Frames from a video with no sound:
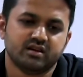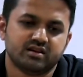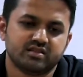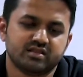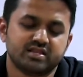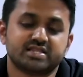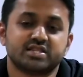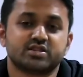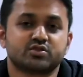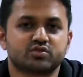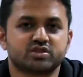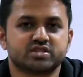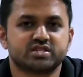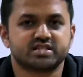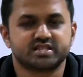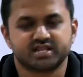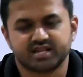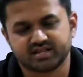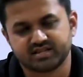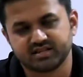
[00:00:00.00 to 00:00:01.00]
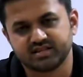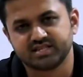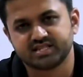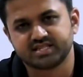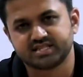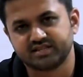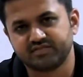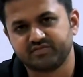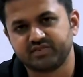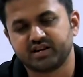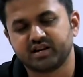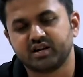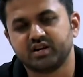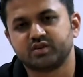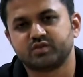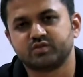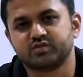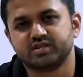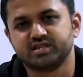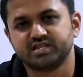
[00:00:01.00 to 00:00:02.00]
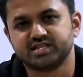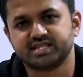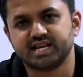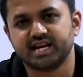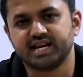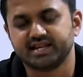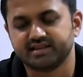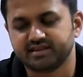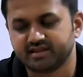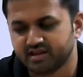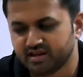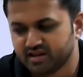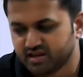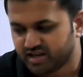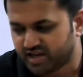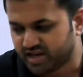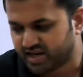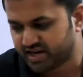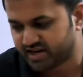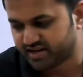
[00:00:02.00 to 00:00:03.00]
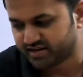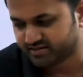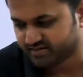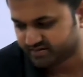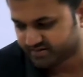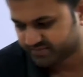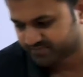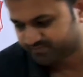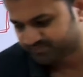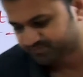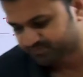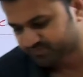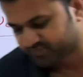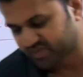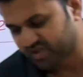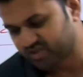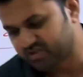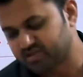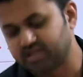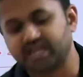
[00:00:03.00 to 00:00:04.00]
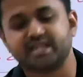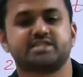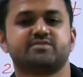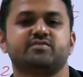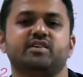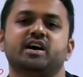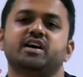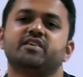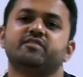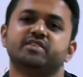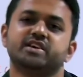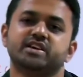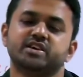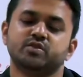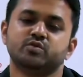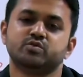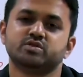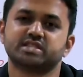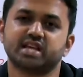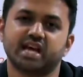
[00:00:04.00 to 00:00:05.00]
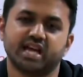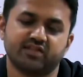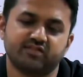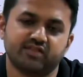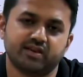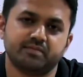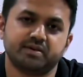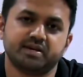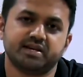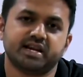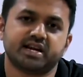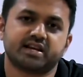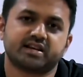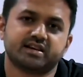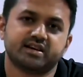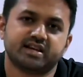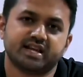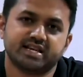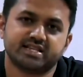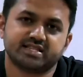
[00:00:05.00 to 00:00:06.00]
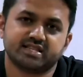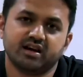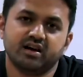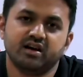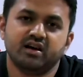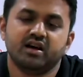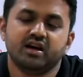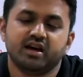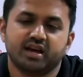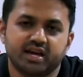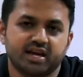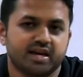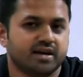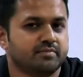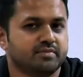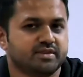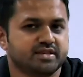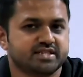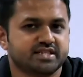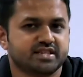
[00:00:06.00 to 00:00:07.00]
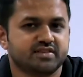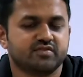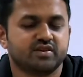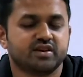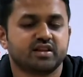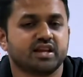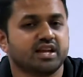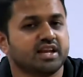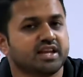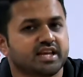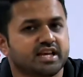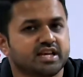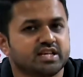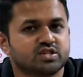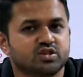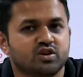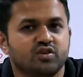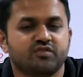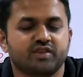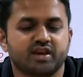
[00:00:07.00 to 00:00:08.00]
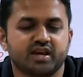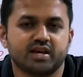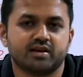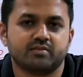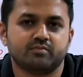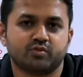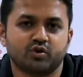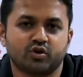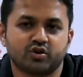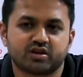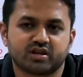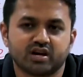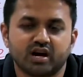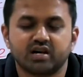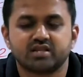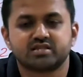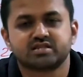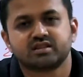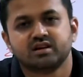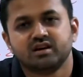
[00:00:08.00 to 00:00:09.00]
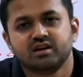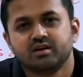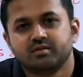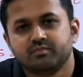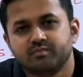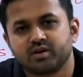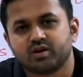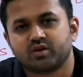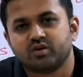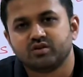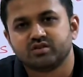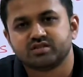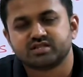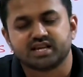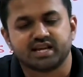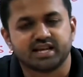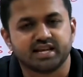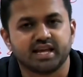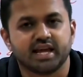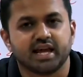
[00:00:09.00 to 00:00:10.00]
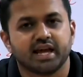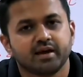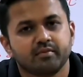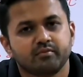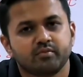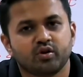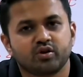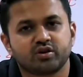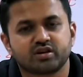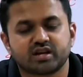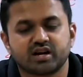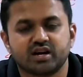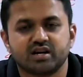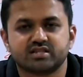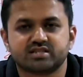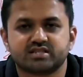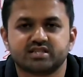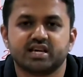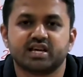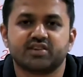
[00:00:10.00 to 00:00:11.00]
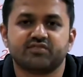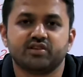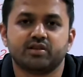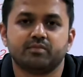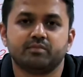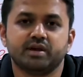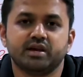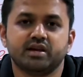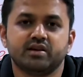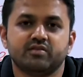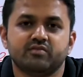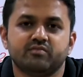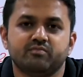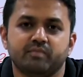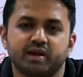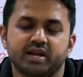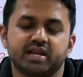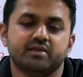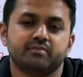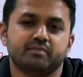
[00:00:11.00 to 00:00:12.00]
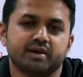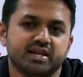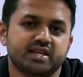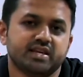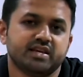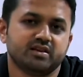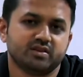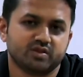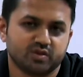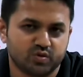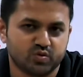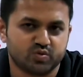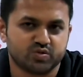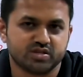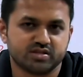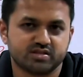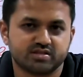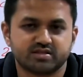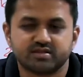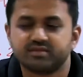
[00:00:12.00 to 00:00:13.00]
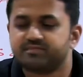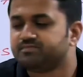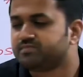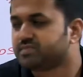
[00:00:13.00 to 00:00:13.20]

the synchronous detector is difficult to design, and that's why we use envelope detector as a AM receiver in case of AM broadcast, because in AM broadcast there will be many users.